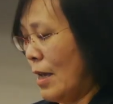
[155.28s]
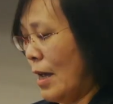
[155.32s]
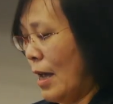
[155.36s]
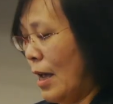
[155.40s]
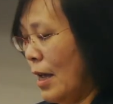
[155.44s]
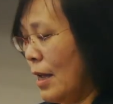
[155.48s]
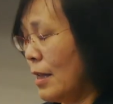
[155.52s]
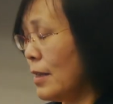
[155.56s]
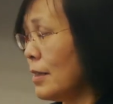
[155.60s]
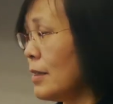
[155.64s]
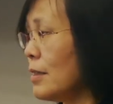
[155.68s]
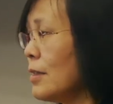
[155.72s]

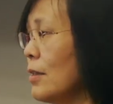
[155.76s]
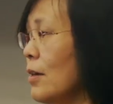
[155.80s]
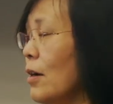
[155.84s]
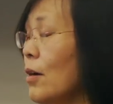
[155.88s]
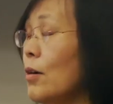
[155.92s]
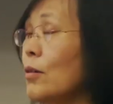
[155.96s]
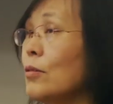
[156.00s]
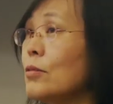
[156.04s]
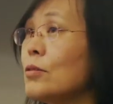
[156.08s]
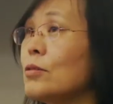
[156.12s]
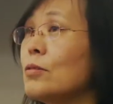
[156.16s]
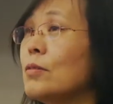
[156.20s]
And
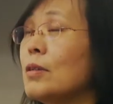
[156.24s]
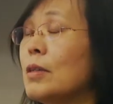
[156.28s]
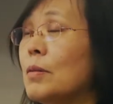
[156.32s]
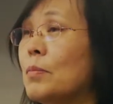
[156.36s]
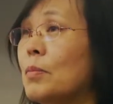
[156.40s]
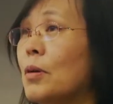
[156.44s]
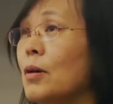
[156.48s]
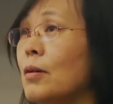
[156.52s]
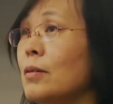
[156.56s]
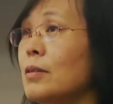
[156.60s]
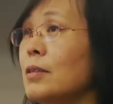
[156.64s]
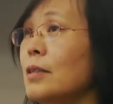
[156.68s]
also
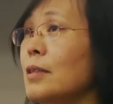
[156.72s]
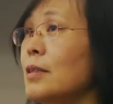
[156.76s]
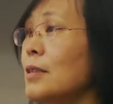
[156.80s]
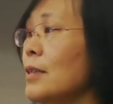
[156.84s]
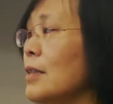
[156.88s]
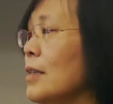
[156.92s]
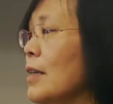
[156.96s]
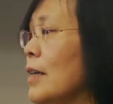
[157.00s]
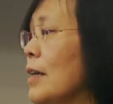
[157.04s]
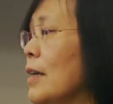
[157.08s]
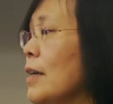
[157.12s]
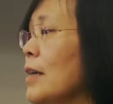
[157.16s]

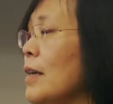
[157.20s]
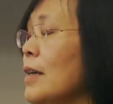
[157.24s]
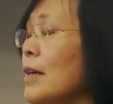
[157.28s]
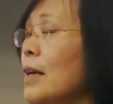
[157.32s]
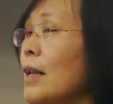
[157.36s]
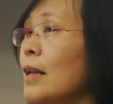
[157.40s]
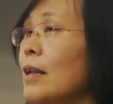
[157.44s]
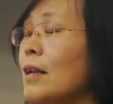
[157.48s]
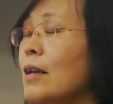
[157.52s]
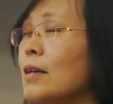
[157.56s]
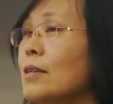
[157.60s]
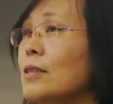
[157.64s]
importantly,
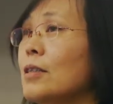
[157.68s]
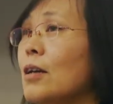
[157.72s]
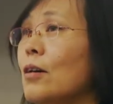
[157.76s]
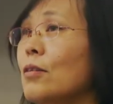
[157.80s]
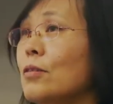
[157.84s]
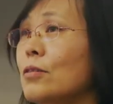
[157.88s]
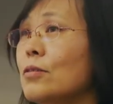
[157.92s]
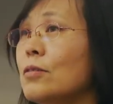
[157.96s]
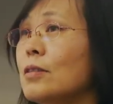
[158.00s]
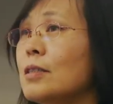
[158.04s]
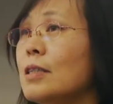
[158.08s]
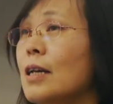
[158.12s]
there's
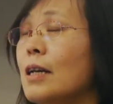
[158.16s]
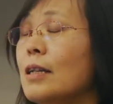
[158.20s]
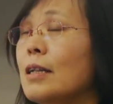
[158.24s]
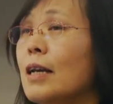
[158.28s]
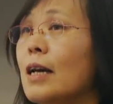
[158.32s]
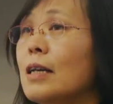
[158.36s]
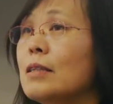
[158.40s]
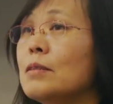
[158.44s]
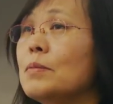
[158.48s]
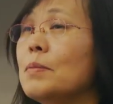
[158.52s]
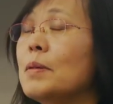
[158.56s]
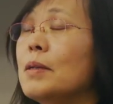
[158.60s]
ultrasound
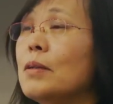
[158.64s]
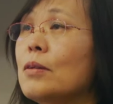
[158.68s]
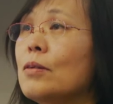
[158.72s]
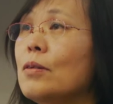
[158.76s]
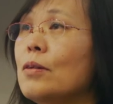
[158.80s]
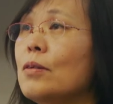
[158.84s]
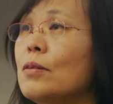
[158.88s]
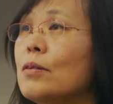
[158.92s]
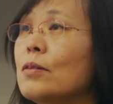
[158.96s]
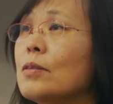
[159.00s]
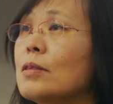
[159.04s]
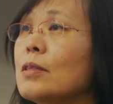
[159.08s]
has been
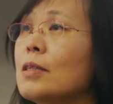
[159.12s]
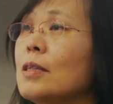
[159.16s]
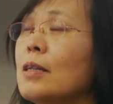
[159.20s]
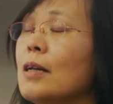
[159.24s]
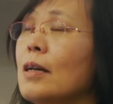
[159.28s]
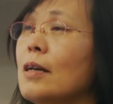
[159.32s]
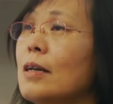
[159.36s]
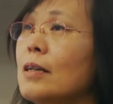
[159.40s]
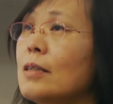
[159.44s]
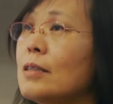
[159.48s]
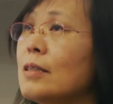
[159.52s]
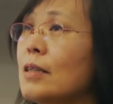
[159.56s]
used
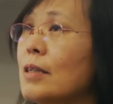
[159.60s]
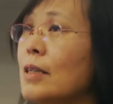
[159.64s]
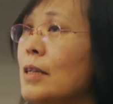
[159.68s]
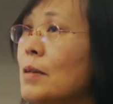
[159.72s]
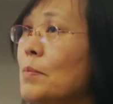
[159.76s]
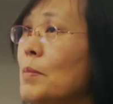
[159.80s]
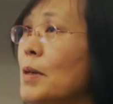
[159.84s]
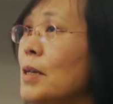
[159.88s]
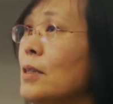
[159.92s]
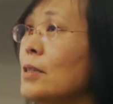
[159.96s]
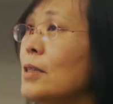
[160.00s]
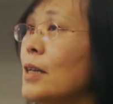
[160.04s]
as an
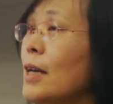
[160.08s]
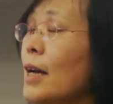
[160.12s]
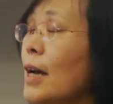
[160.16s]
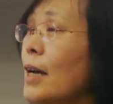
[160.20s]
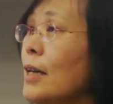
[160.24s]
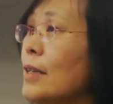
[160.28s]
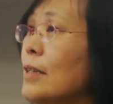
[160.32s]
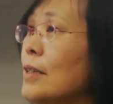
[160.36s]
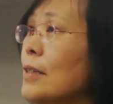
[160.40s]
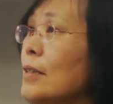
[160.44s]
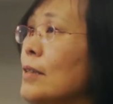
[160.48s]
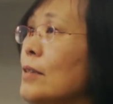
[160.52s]
image
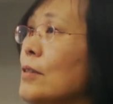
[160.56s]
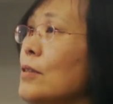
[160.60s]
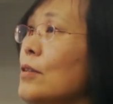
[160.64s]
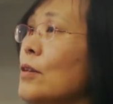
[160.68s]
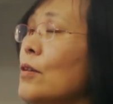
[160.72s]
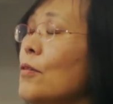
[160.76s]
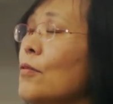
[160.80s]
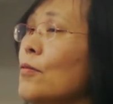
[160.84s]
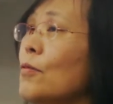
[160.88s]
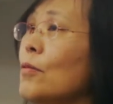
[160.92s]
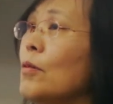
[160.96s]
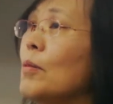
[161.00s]
guidance
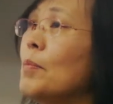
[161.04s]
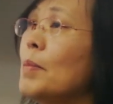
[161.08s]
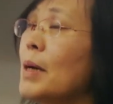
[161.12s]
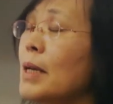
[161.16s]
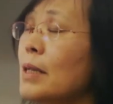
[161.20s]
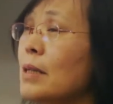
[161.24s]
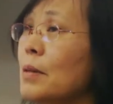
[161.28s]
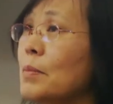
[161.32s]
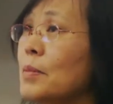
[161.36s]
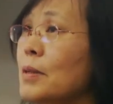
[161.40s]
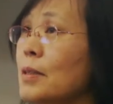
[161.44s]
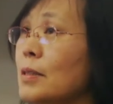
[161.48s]
for
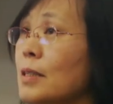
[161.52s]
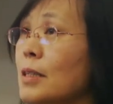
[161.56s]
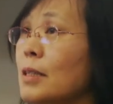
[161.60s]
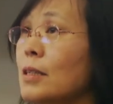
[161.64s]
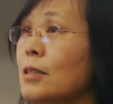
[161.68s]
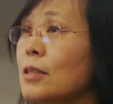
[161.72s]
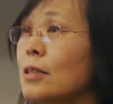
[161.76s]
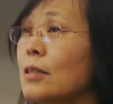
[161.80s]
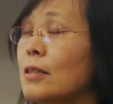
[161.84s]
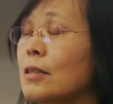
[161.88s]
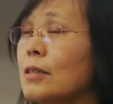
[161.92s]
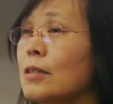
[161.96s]
many
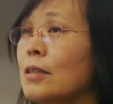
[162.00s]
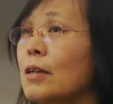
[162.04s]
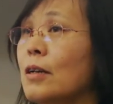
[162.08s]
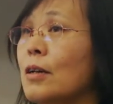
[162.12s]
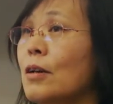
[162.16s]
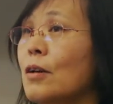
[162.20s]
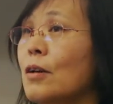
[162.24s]
procedures.